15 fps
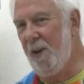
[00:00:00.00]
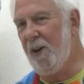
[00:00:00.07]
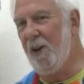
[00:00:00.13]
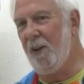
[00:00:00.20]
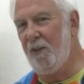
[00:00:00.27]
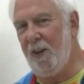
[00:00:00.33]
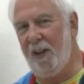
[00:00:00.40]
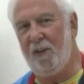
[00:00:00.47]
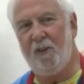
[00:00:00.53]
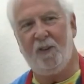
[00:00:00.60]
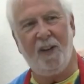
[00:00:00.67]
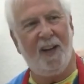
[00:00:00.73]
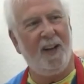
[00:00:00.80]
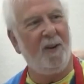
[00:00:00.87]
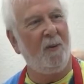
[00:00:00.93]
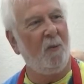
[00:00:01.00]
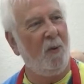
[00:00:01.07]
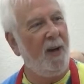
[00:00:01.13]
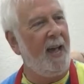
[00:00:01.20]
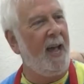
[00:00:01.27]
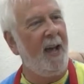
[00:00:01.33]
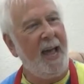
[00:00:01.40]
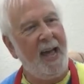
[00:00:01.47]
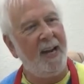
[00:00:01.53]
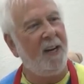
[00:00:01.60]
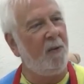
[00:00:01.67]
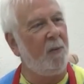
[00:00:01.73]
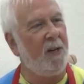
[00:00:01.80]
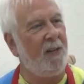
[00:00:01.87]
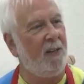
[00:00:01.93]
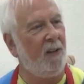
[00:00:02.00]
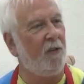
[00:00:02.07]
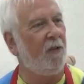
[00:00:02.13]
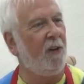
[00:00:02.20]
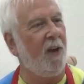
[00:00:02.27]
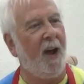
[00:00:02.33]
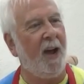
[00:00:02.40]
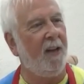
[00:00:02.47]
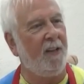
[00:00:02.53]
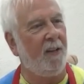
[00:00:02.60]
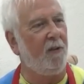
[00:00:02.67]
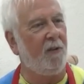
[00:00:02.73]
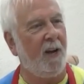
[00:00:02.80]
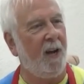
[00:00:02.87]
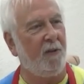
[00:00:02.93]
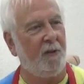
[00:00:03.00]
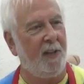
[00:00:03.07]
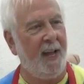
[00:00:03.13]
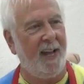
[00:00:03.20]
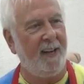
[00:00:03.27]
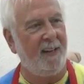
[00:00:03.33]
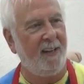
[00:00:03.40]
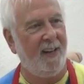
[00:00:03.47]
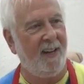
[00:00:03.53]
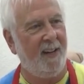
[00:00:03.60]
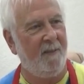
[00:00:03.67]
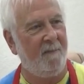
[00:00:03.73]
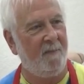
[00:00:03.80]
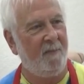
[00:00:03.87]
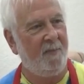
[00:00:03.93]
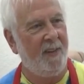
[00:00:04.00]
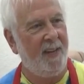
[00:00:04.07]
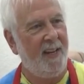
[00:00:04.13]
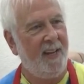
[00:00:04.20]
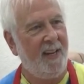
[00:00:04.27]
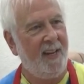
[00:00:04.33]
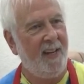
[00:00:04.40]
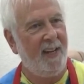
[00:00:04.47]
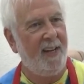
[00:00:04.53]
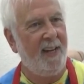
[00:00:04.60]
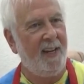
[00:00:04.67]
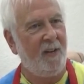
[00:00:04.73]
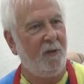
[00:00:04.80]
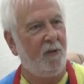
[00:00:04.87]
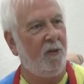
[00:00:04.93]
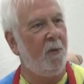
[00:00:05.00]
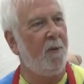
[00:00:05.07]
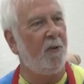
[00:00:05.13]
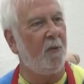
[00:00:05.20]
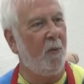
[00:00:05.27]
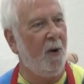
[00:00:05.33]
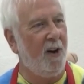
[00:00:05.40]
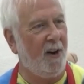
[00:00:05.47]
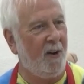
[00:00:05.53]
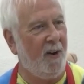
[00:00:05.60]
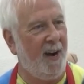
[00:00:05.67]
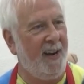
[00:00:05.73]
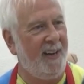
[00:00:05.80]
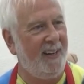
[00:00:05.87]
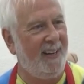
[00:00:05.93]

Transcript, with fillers: because it's, uh, what, how did we discuss, discuss that? Um, it's too much work, right?